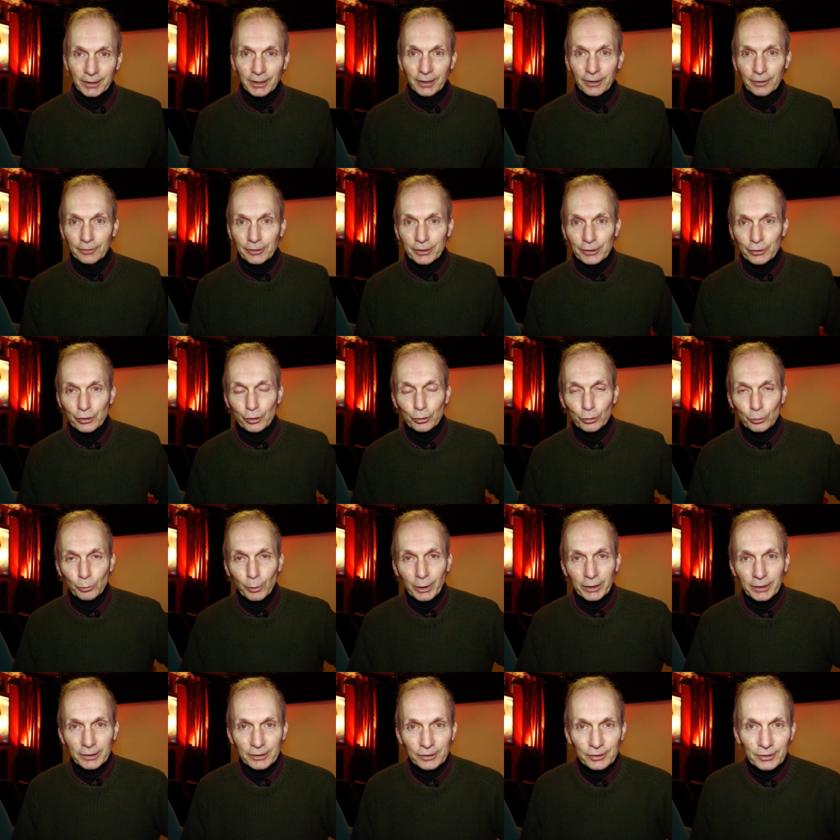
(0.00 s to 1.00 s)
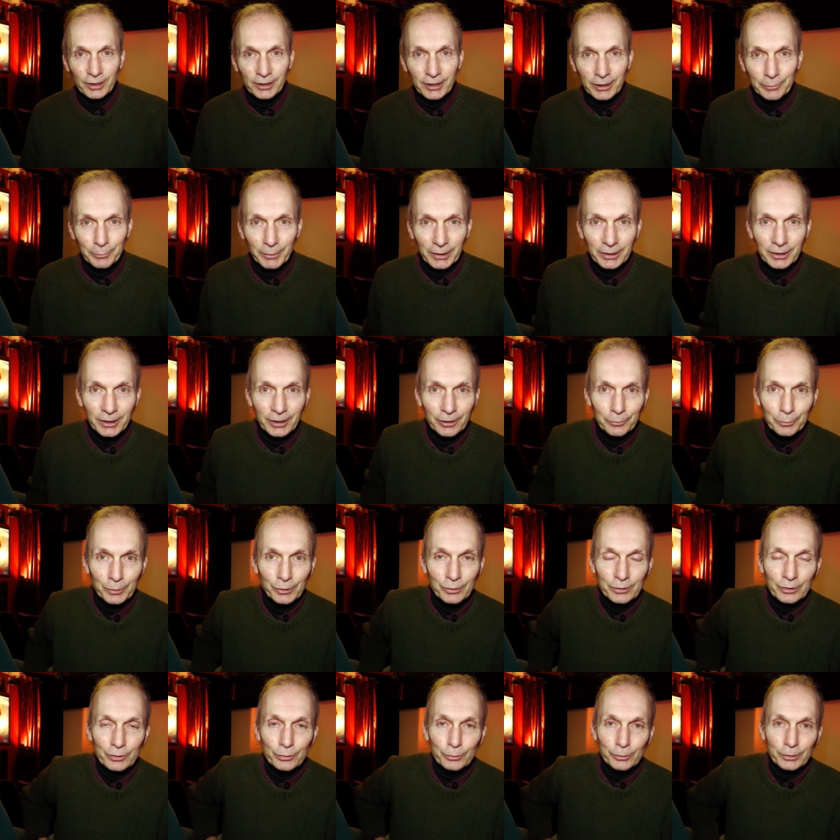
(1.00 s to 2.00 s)
only a short one this time. I hope
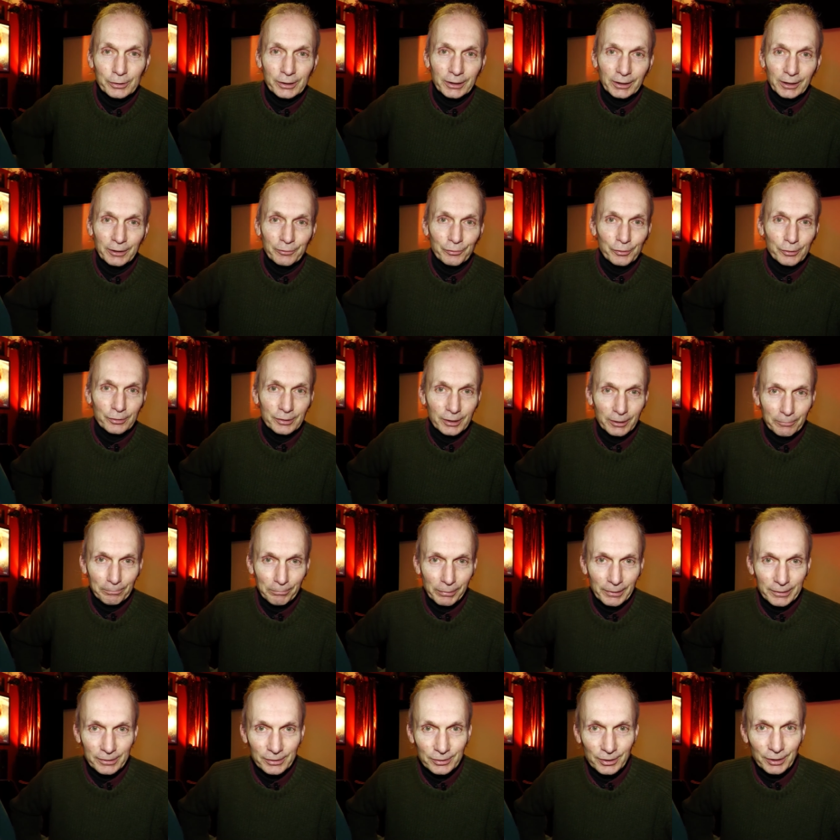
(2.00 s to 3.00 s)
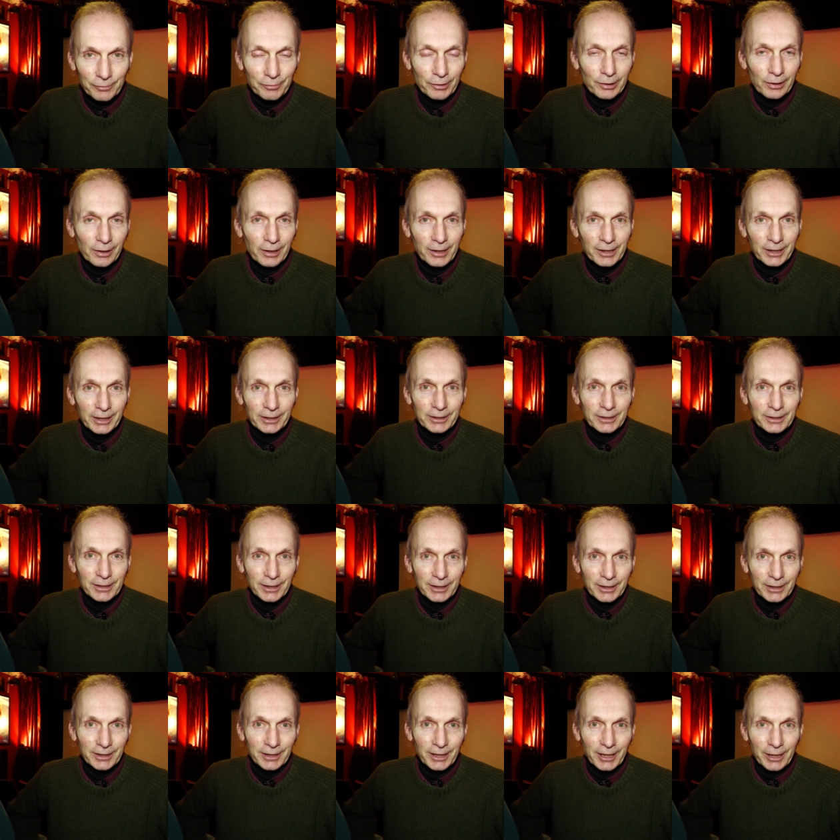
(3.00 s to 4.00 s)
you enjoyed it. If you did, please give it a like
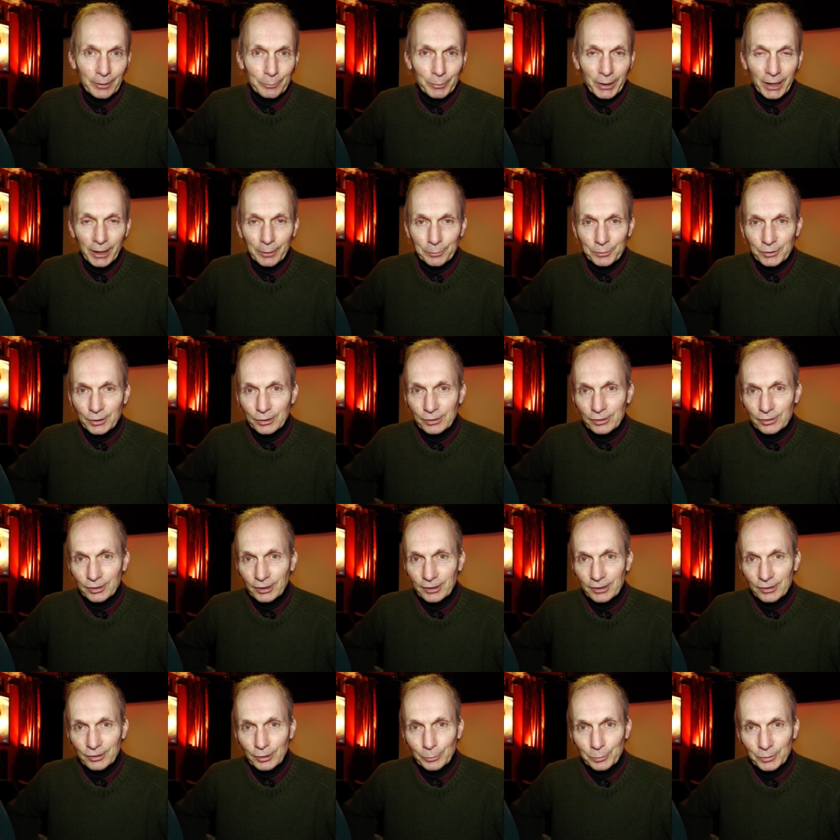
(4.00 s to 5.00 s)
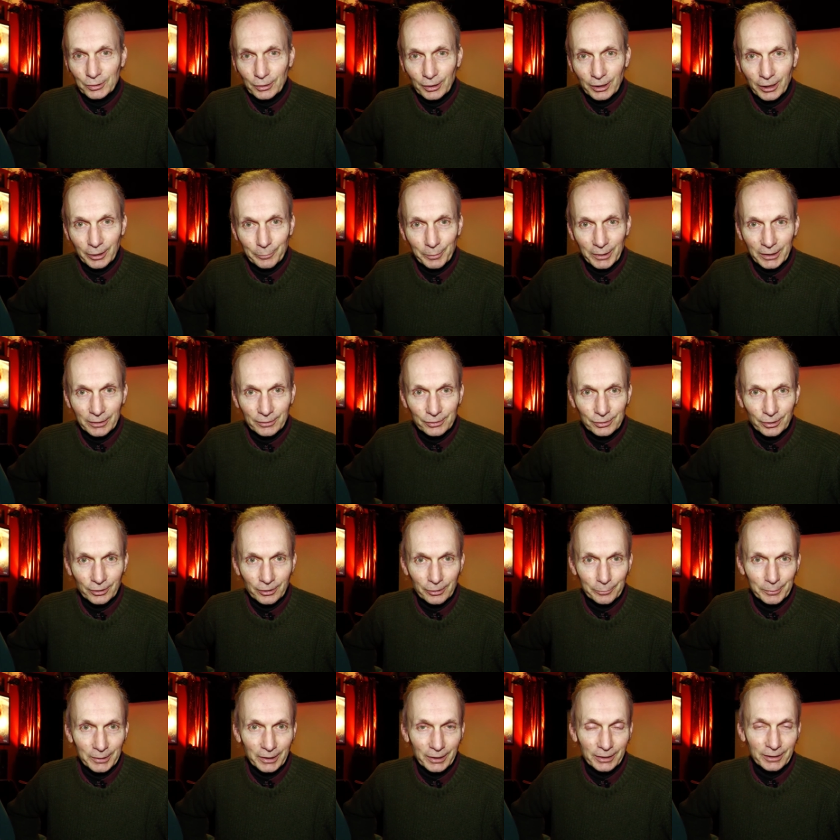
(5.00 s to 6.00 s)
and perhaps consider subscribing
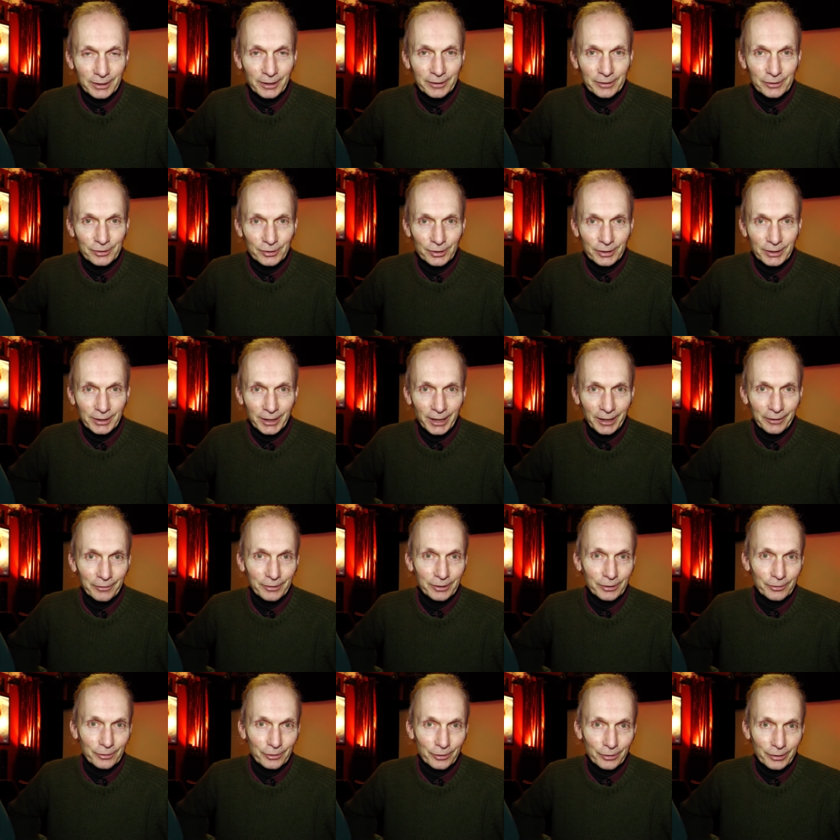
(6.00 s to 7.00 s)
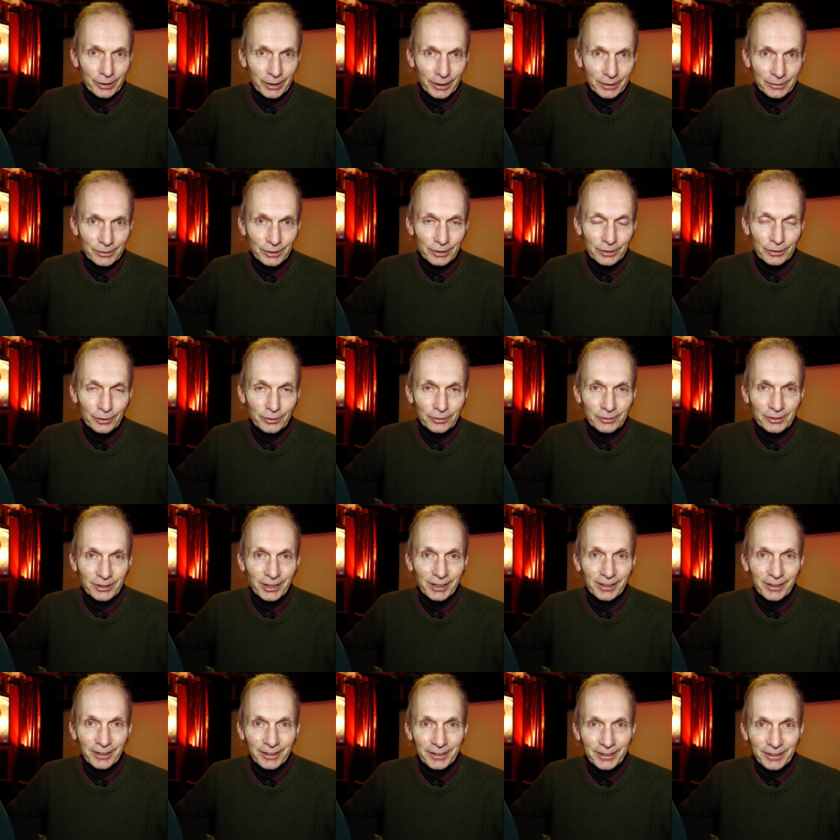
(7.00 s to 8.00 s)
so I'll be encouraged to carry on creating
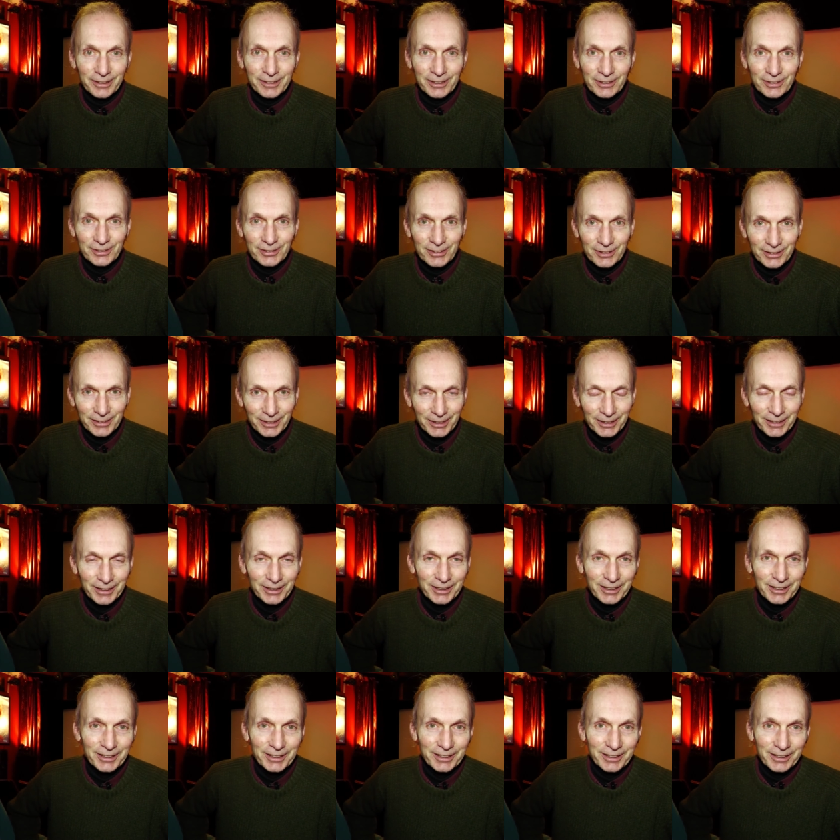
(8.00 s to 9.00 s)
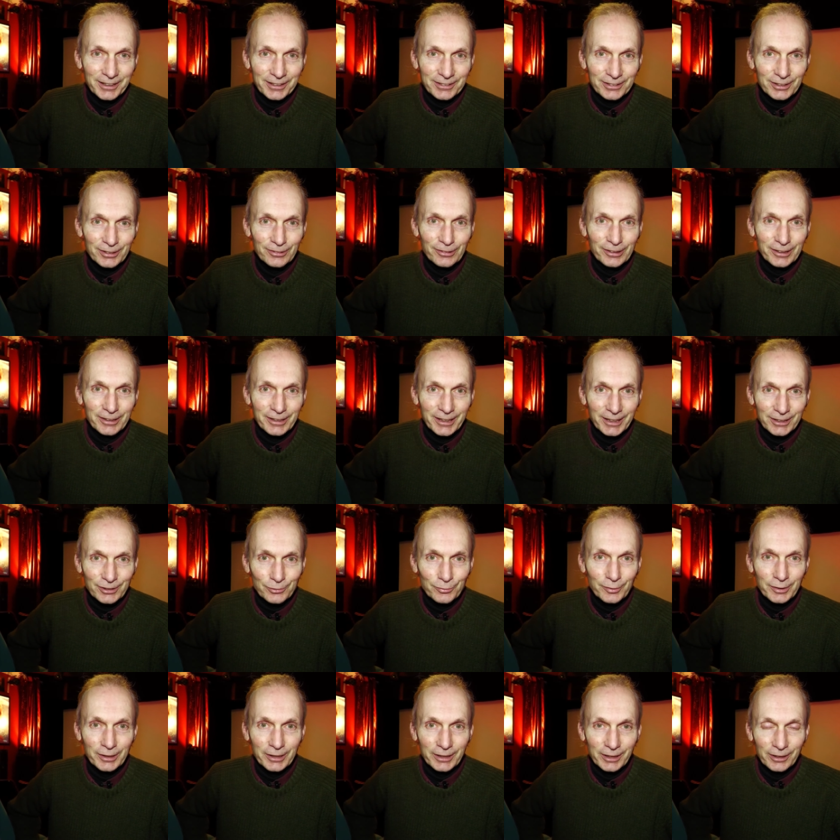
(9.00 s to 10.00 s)
content like this. Until the
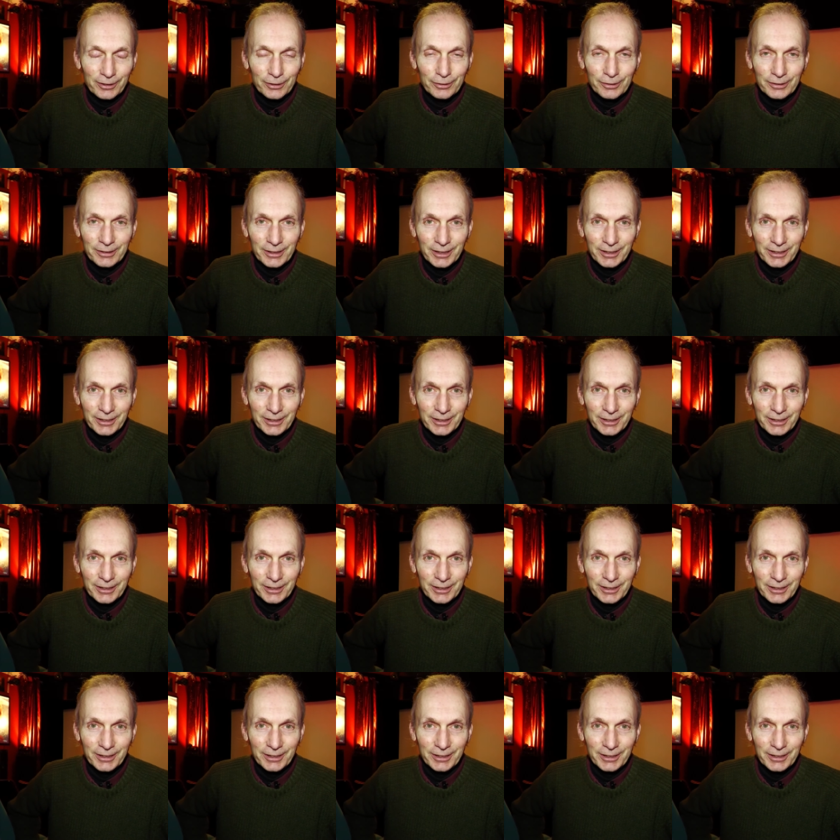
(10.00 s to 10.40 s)
next video,